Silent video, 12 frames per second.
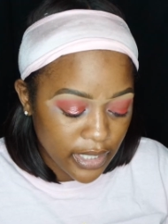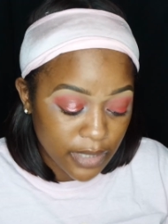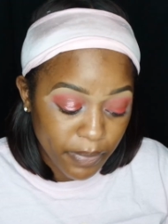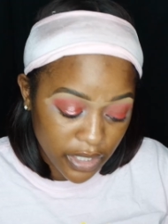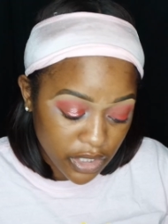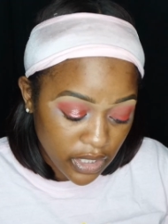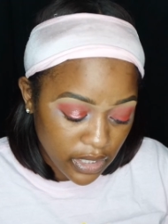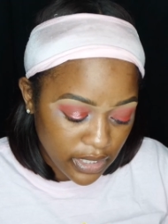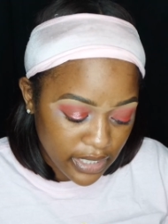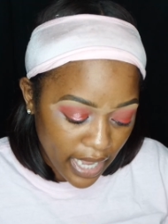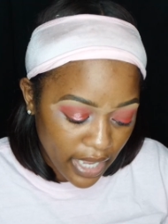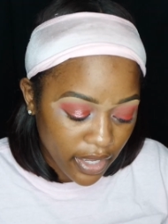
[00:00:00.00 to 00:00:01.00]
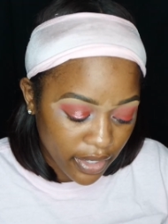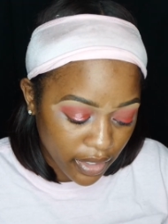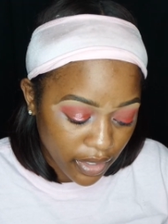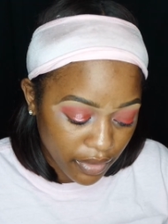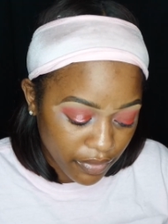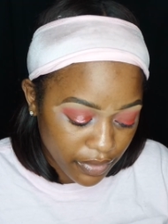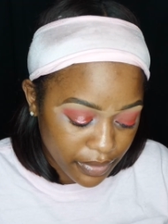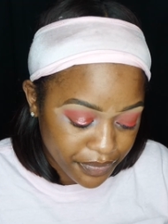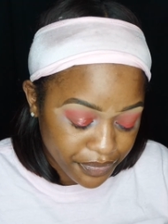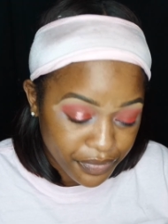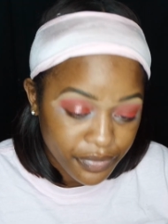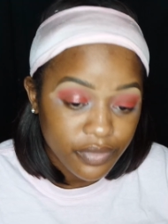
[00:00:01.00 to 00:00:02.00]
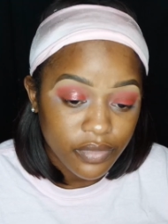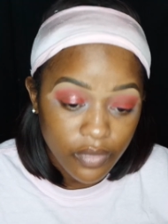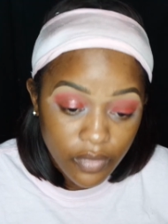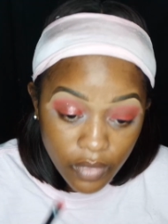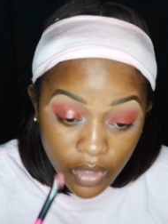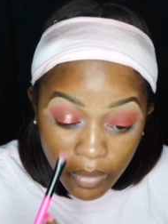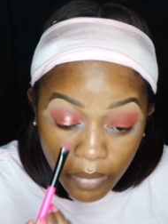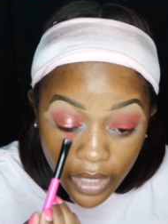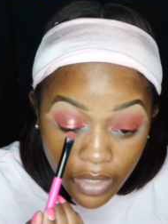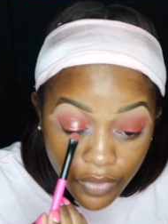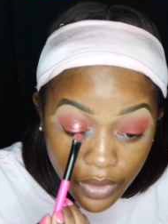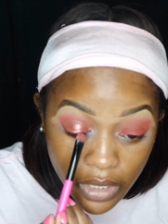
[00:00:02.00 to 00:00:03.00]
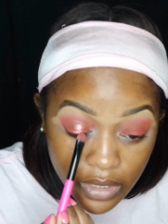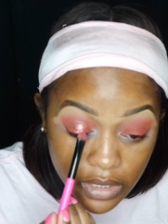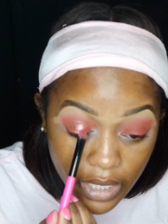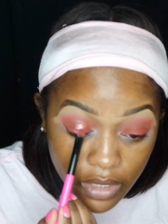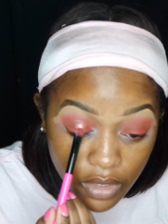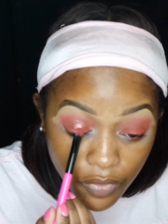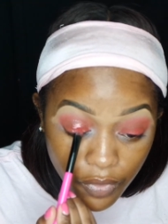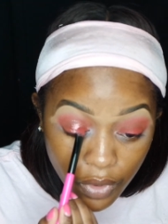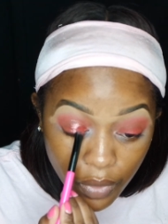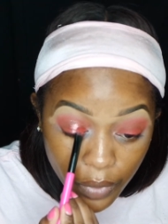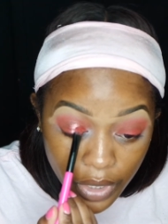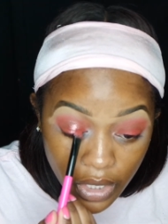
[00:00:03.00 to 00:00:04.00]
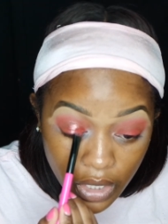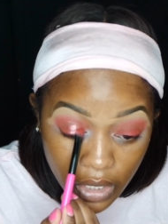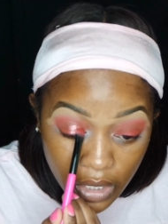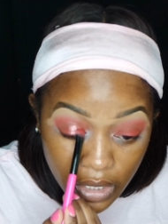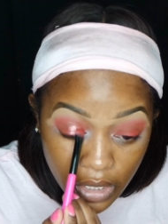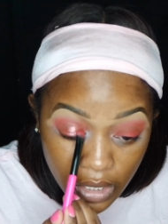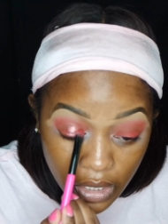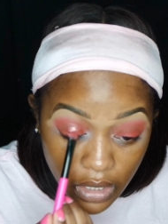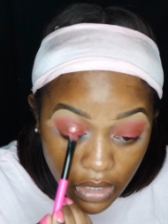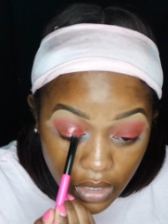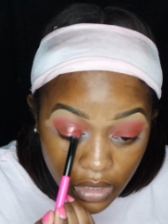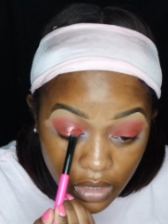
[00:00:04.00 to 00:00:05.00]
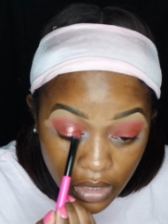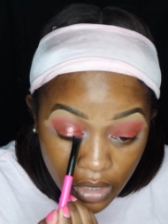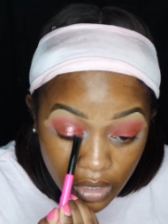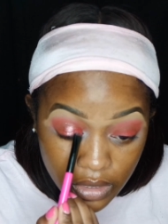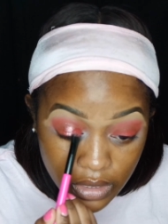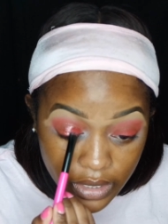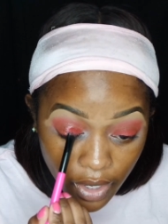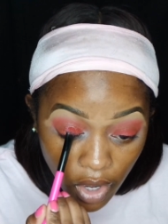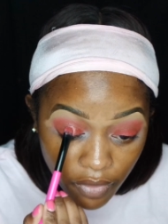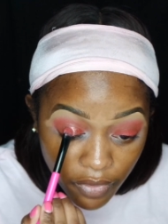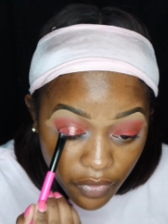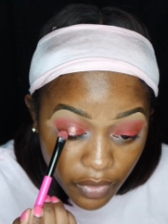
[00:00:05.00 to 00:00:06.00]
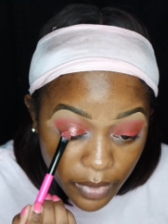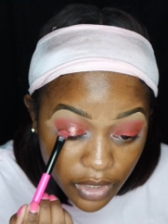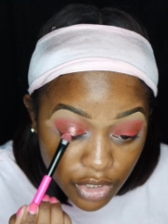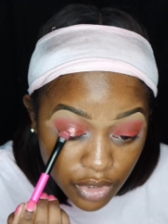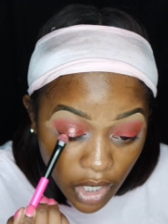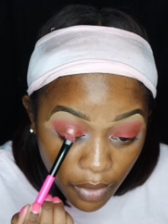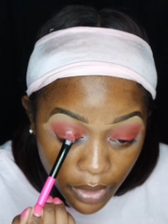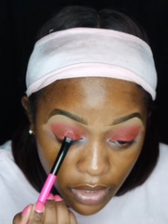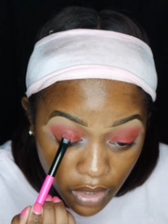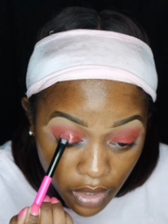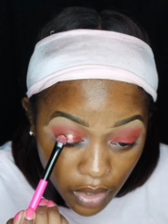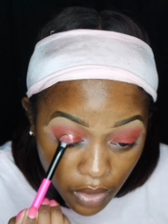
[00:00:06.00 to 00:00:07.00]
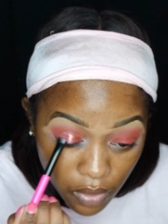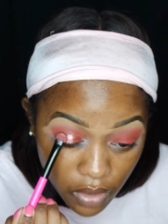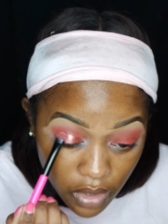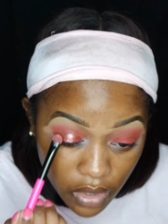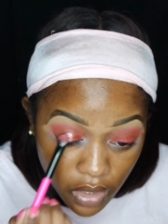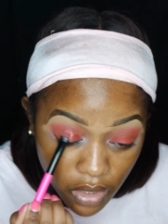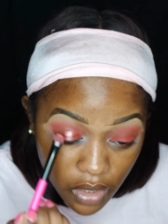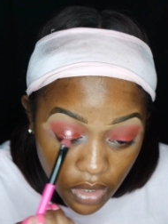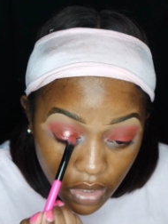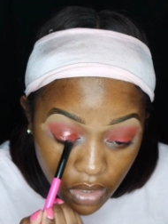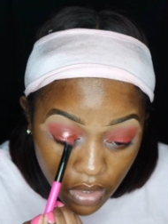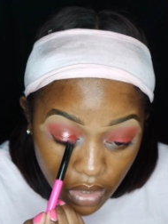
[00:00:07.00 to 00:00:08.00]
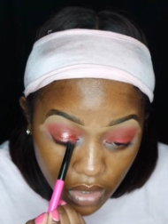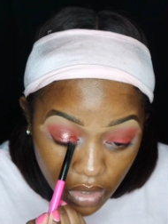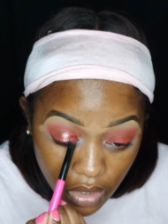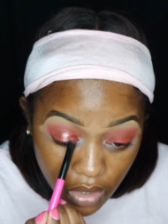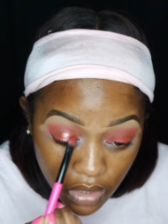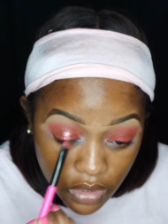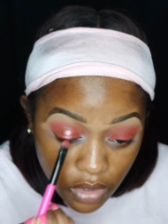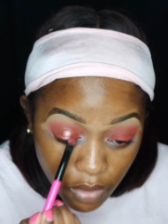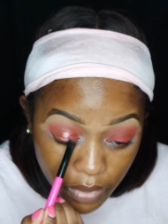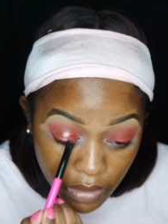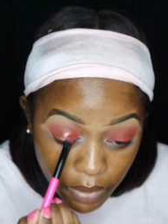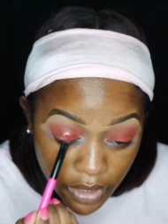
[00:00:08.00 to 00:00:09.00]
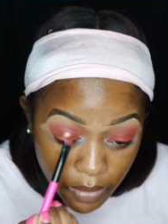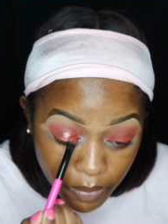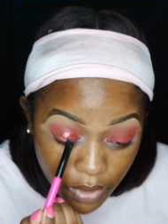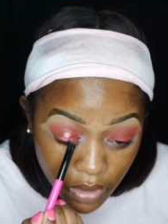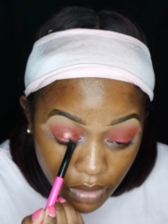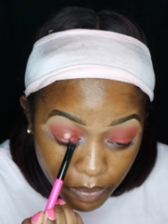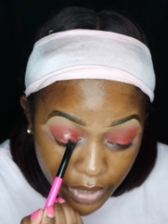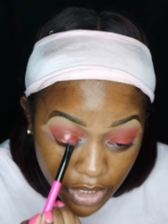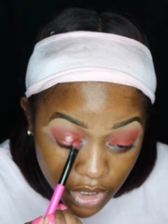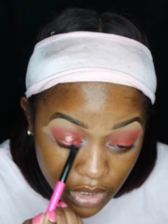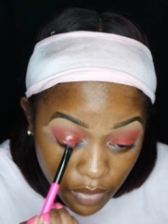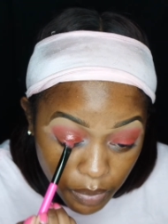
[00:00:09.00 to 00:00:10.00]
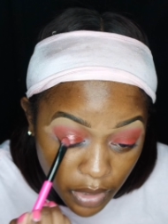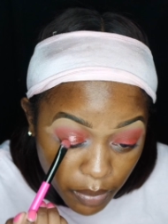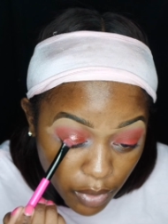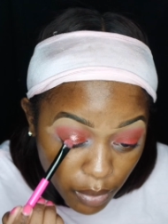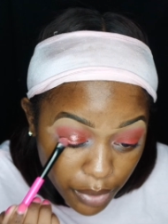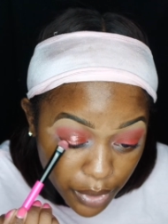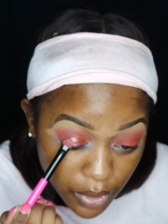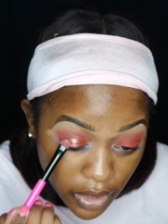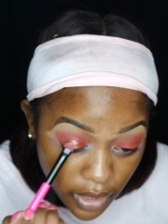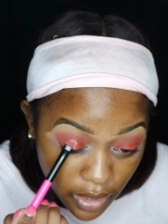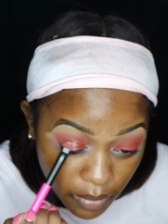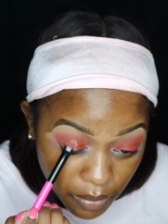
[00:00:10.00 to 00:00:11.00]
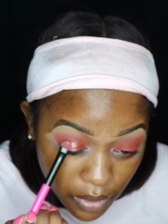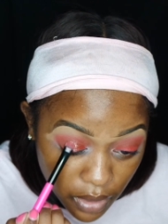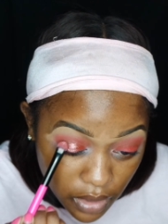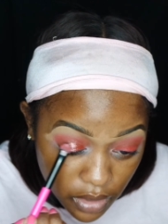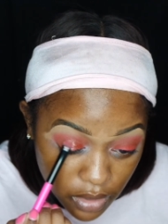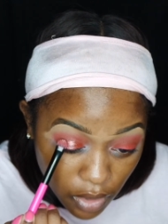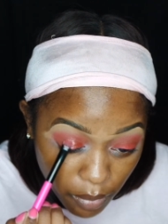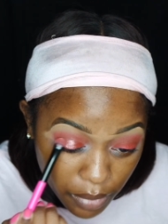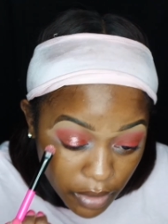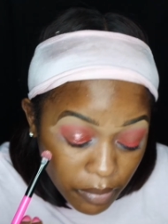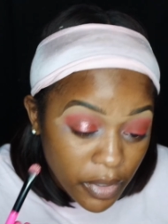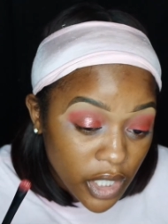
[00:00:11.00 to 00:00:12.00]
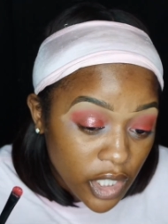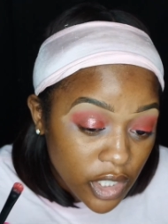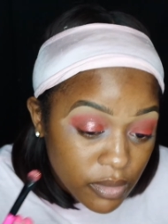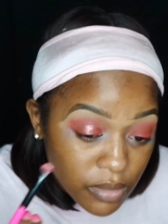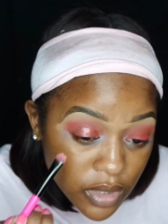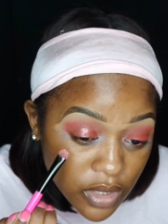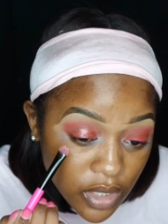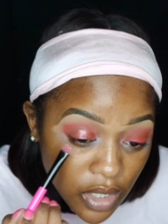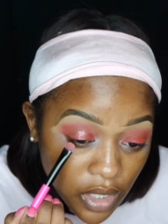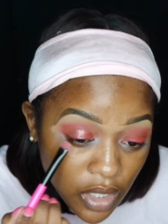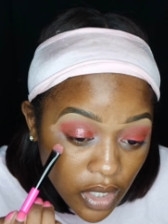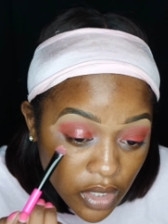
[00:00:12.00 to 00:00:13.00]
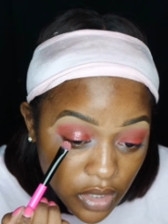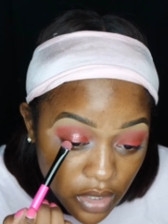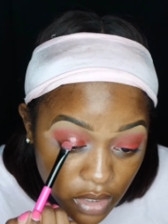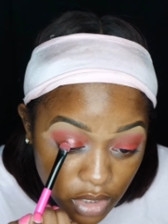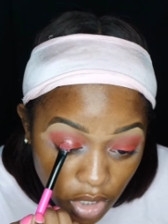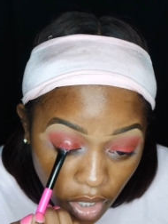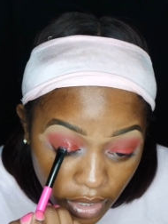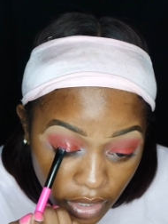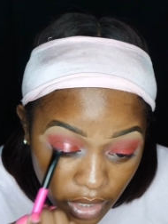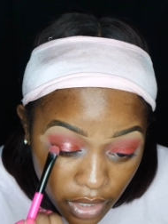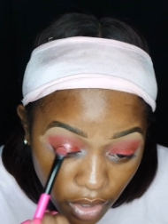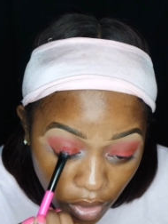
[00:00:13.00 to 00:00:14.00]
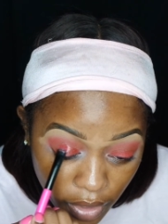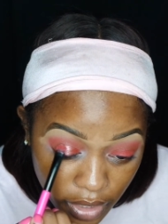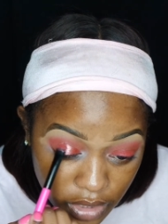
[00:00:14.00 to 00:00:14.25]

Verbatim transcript: especially the day of. But if you need to take the full week, then stay off of it, because you already know it's gonna be people, pictures of people booed up, it's gonna be memes targeting your